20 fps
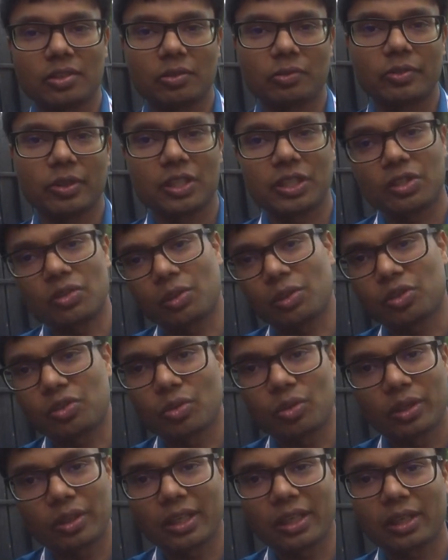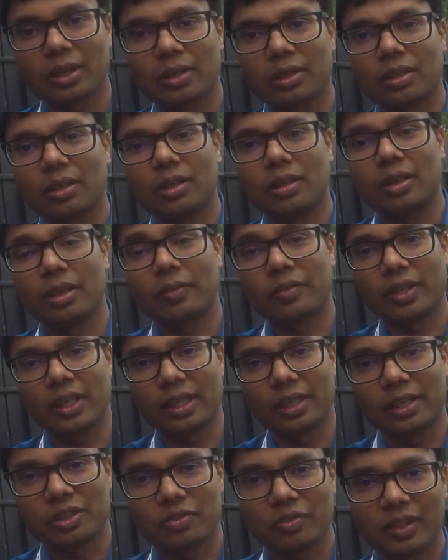which is also on
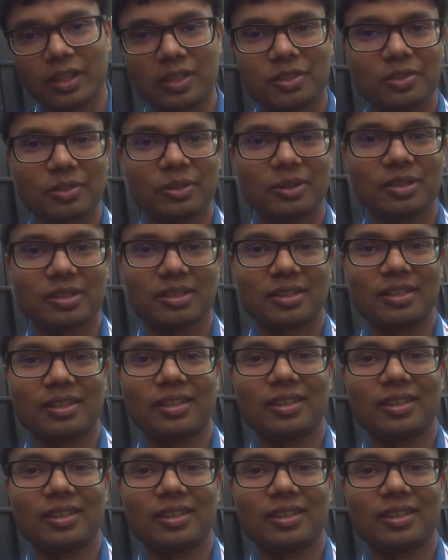English Wikisource.